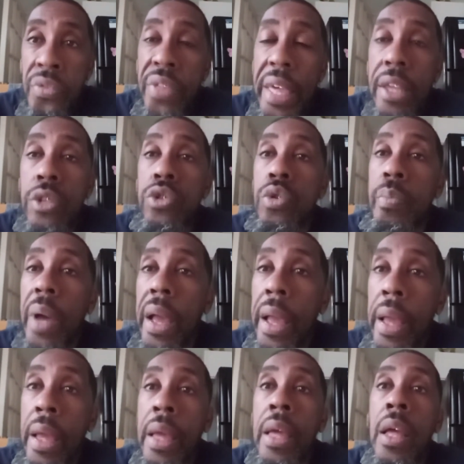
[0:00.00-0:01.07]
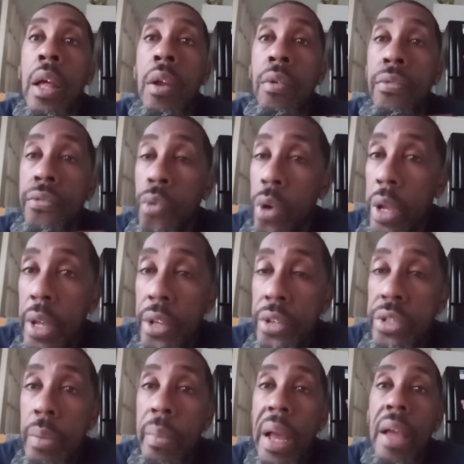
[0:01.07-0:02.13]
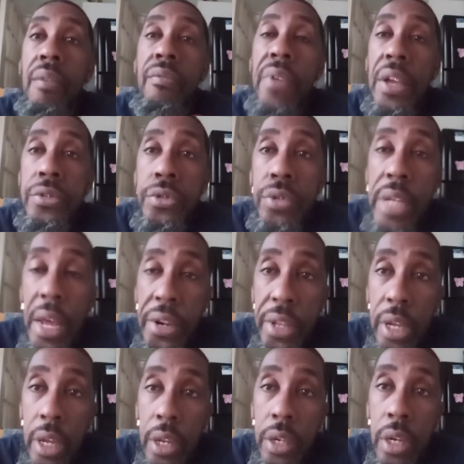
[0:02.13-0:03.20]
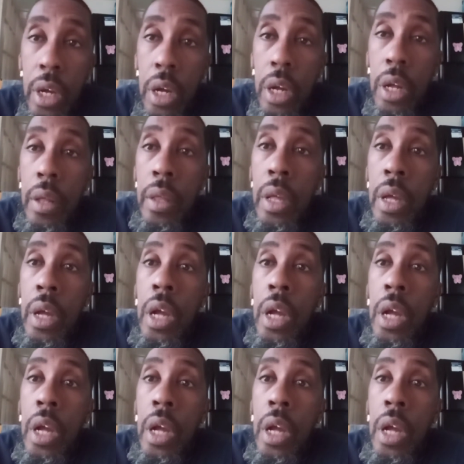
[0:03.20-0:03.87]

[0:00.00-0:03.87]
Thank you to my friends and my investors out there in uh,